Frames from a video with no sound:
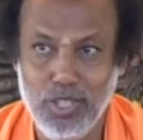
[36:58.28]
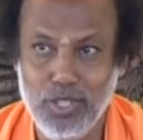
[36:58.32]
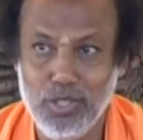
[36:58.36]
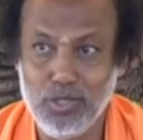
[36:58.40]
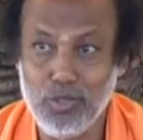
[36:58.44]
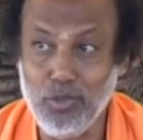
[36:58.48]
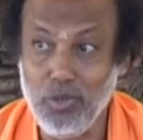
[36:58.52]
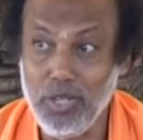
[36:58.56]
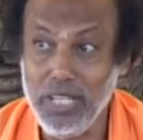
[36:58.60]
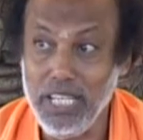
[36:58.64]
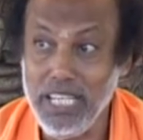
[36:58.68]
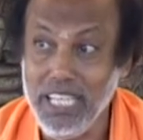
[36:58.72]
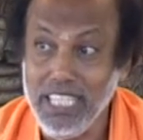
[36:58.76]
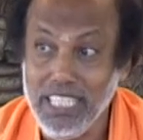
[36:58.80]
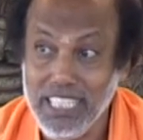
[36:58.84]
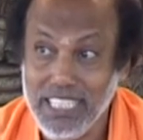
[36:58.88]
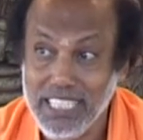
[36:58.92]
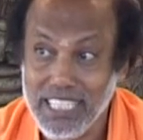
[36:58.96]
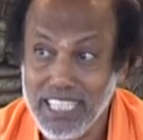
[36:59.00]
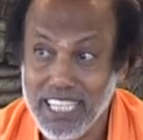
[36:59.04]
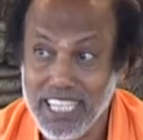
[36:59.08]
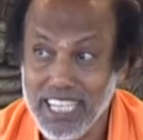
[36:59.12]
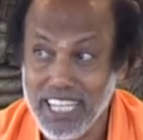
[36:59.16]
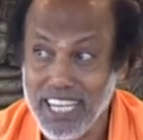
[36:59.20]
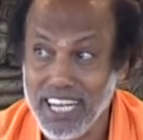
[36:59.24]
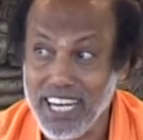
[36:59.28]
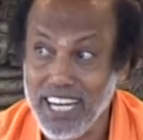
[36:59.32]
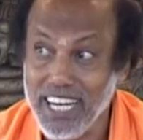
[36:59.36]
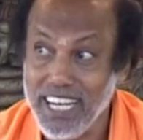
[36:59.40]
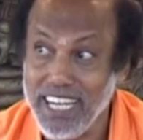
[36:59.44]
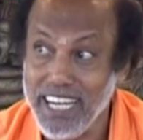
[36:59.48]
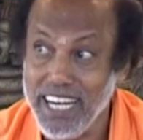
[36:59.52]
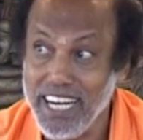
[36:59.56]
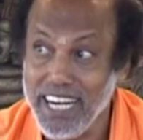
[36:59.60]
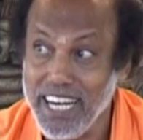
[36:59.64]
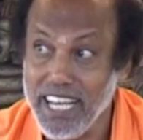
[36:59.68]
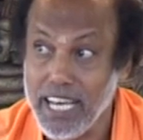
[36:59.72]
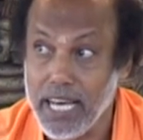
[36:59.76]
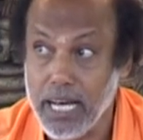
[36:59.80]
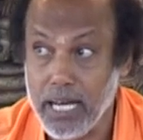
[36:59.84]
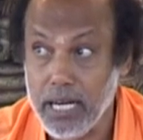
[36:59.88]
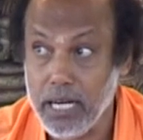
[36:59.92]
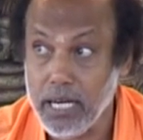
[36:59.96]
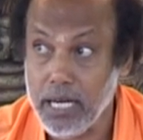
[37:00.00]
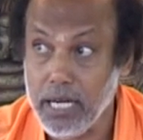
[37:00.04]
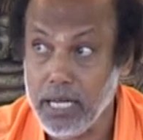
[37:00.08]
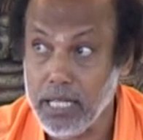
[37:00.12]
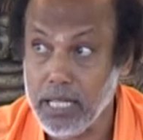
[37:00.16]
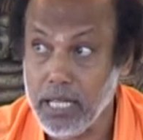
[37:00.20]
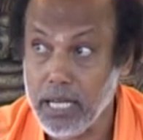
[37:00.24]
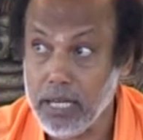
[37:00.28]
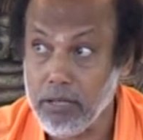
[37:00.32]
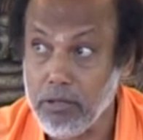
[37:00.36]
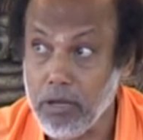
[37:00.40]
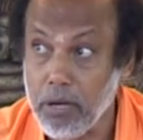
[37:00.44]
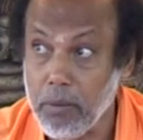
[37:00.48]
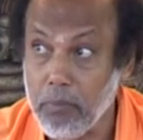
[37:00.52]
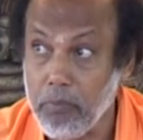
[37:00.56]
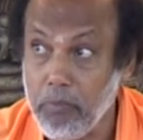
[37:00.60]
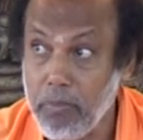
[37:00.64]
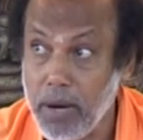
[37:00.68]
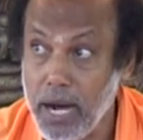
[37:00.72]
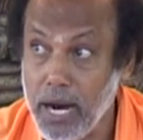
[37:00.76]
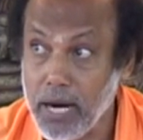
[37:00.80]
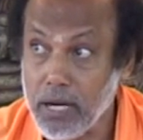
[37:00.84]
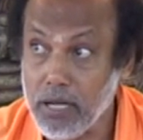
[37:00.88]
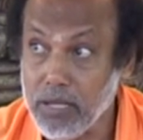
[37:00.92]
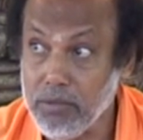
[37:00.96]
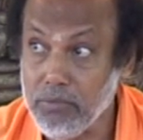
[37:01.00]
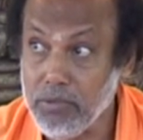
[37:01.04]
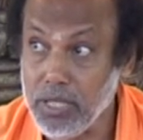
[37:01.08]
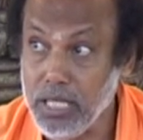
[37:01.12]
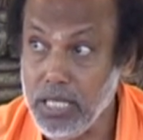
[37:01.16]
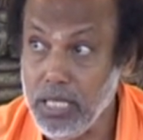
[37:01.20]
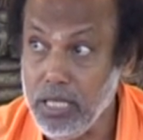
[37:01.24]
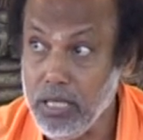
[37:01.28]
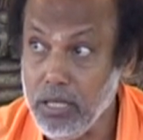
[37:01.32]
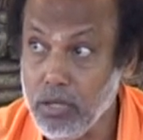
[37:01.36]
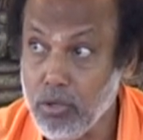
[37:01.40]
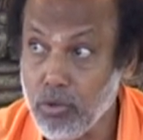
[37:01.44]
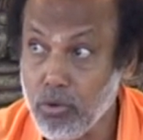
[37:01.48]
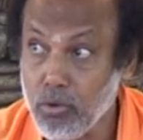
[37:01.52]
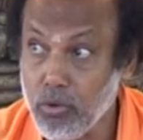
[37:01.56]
So in general, India. Are you getting that? You are part of the,